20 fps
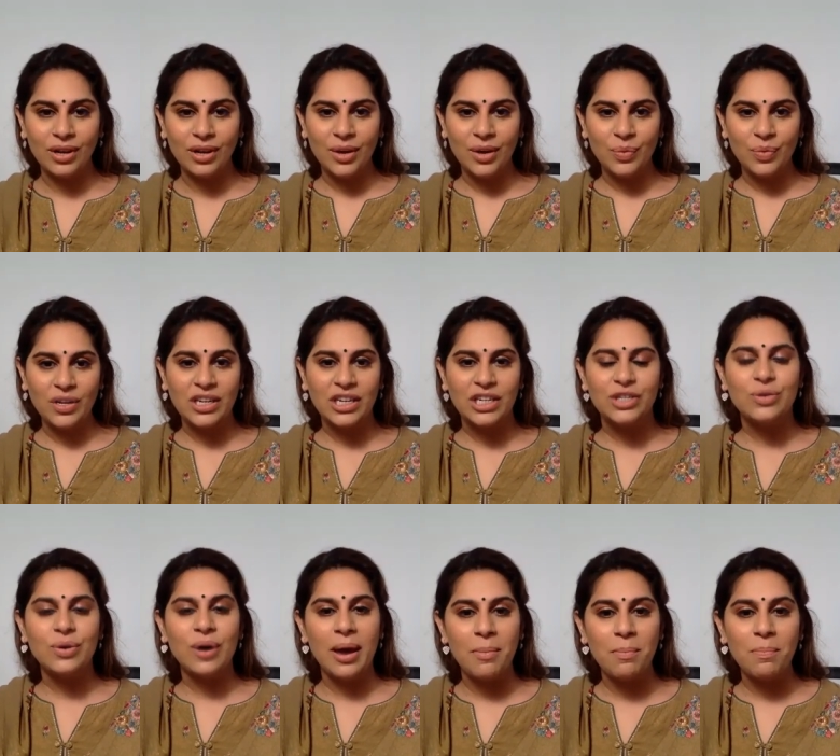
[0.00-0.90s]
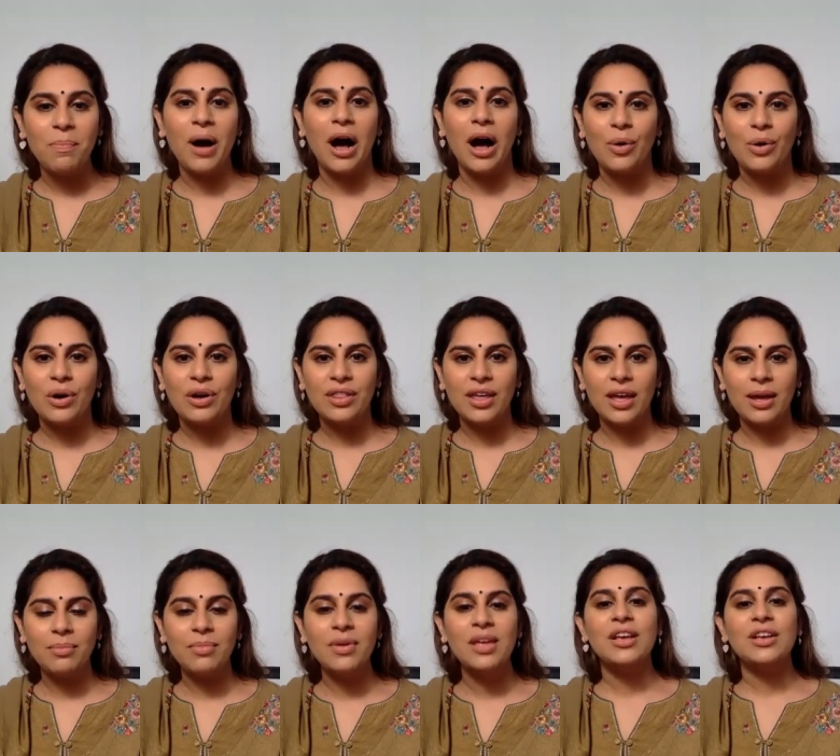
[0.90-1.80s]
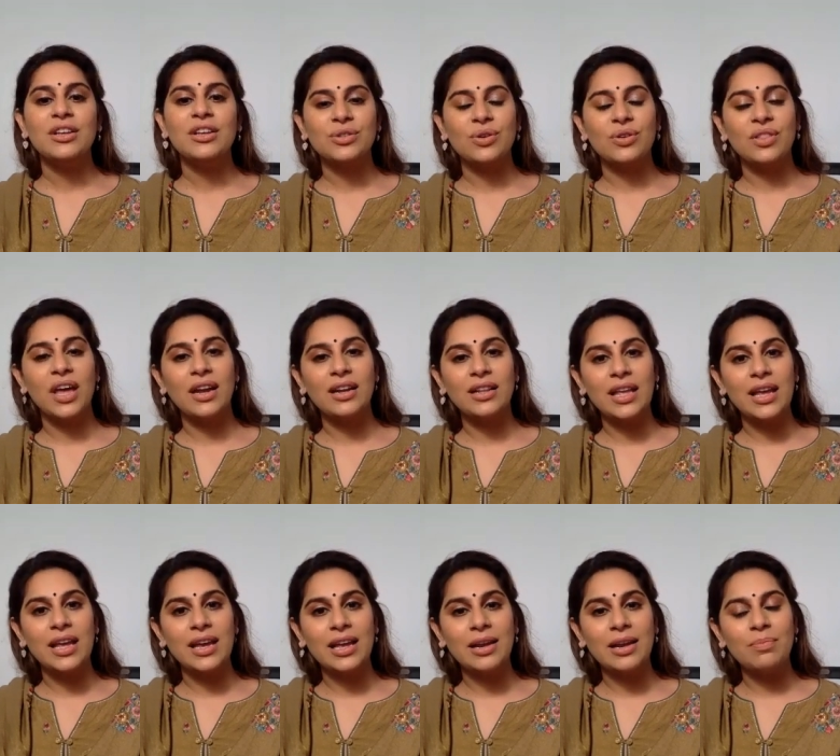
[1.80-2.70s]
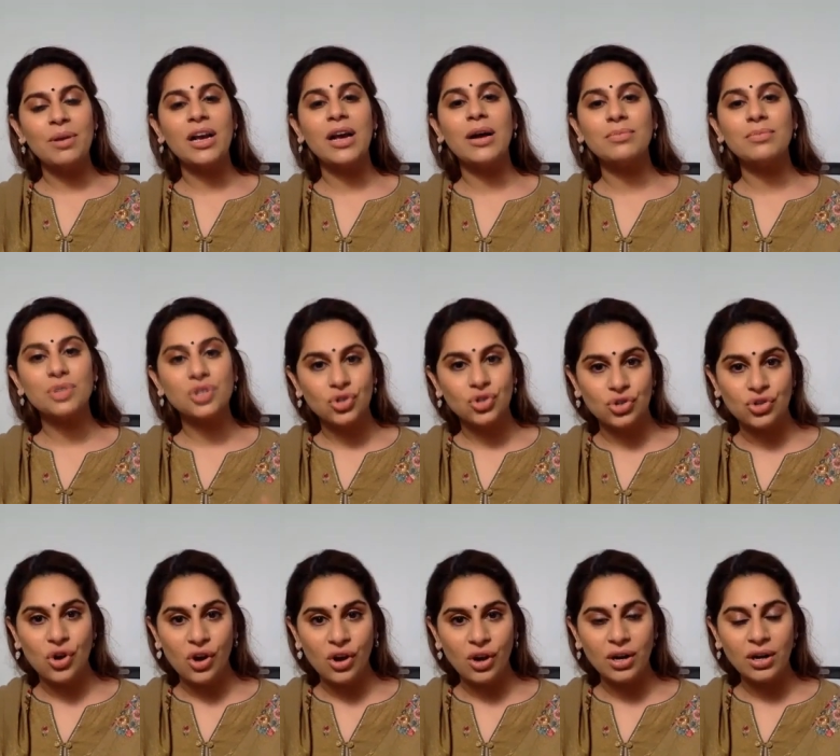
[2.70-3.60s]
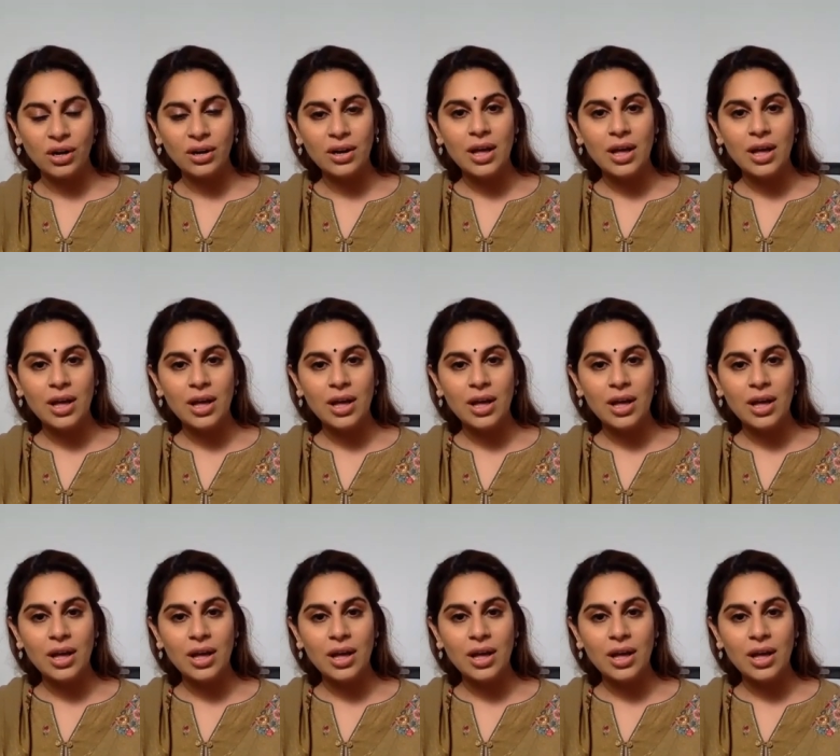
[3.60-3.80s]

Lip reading: We need to empower them so that they can become stronger